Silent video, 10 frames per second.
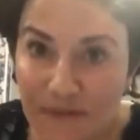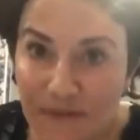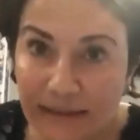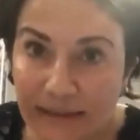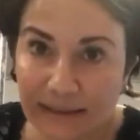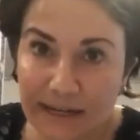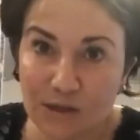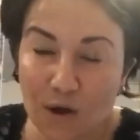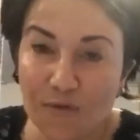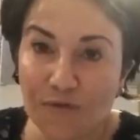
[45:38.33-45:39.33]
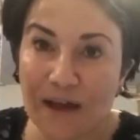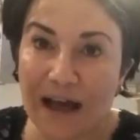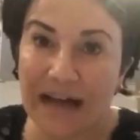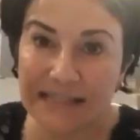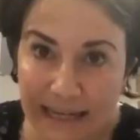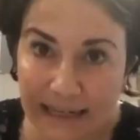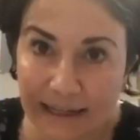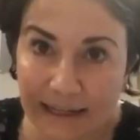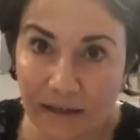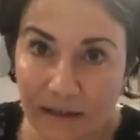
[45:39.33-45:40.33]
70 years of
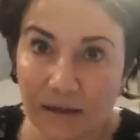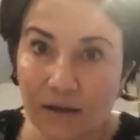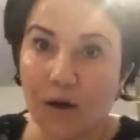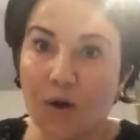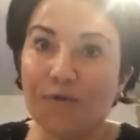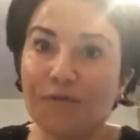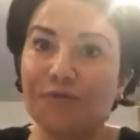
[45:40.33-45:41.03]
Israeli, of